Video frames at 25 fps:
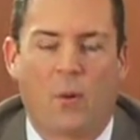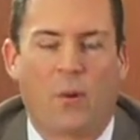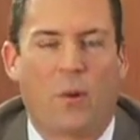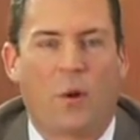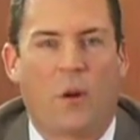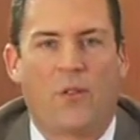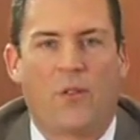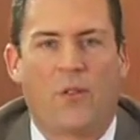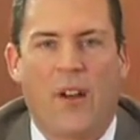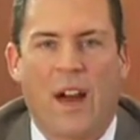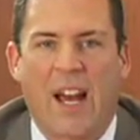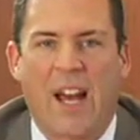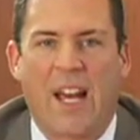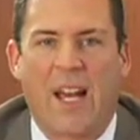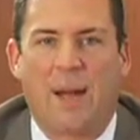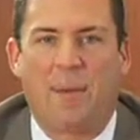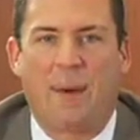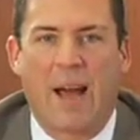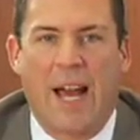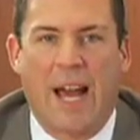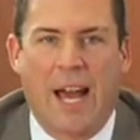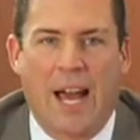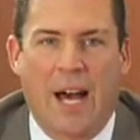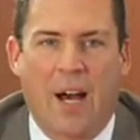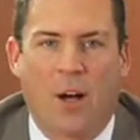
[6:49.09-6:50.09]
or if I
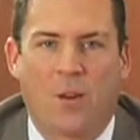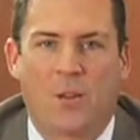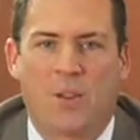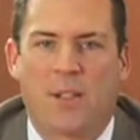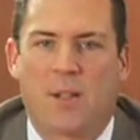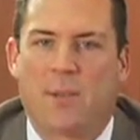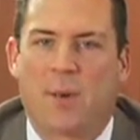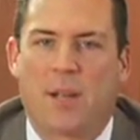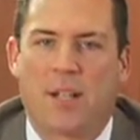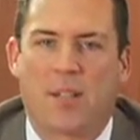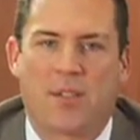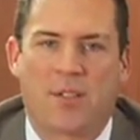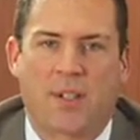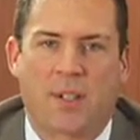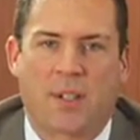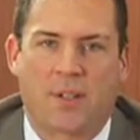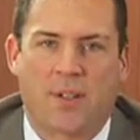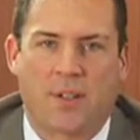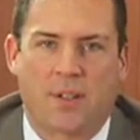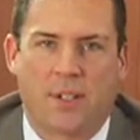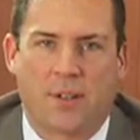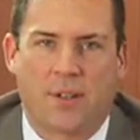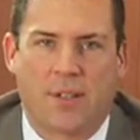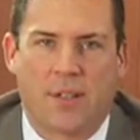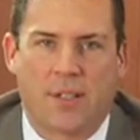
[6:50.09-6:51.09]
am out and my
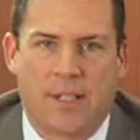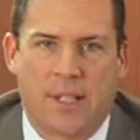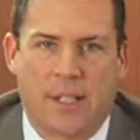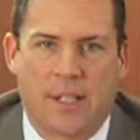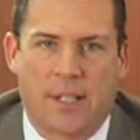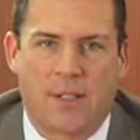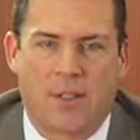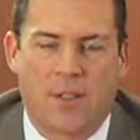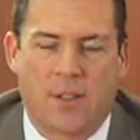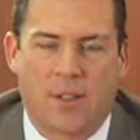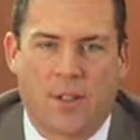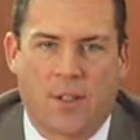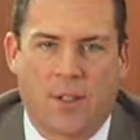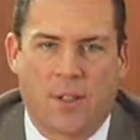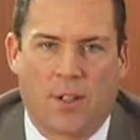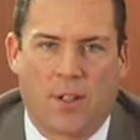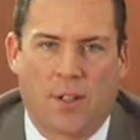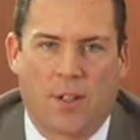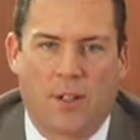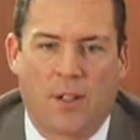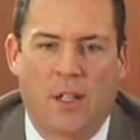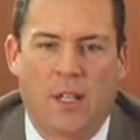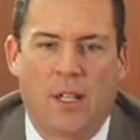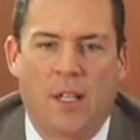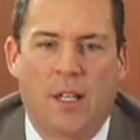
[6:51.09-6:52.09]
secretary takes the
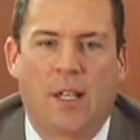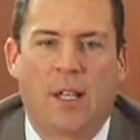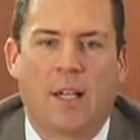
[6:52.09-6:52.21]
call,